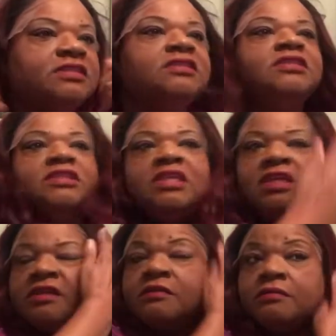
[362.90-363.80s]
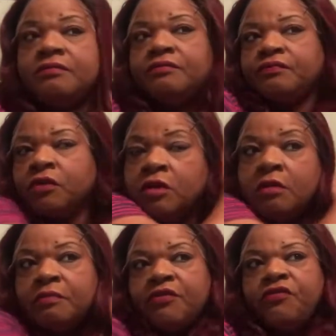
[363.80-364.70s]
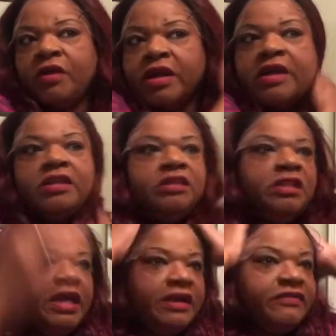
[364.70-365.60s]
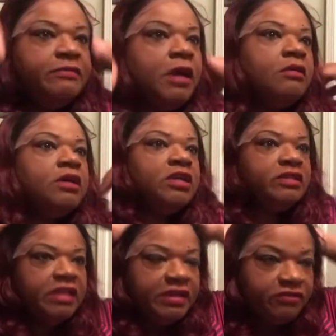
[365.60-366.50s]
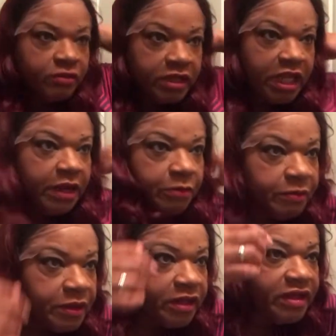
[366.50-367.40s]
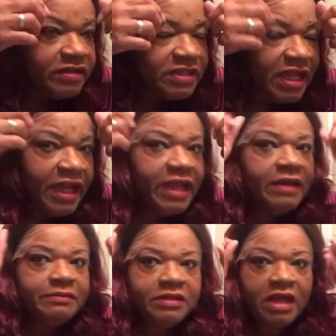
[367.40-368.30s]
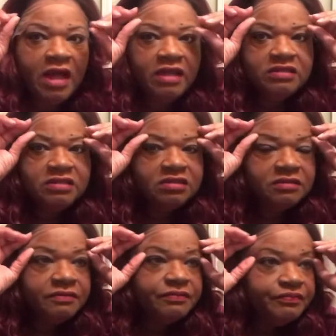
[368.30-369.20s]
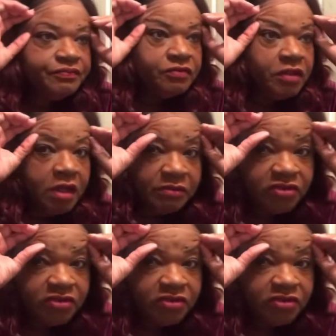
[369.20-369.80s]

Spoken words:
can see it before I cut the lace. I'm not gonna cut the lace on camera because I am not. I'm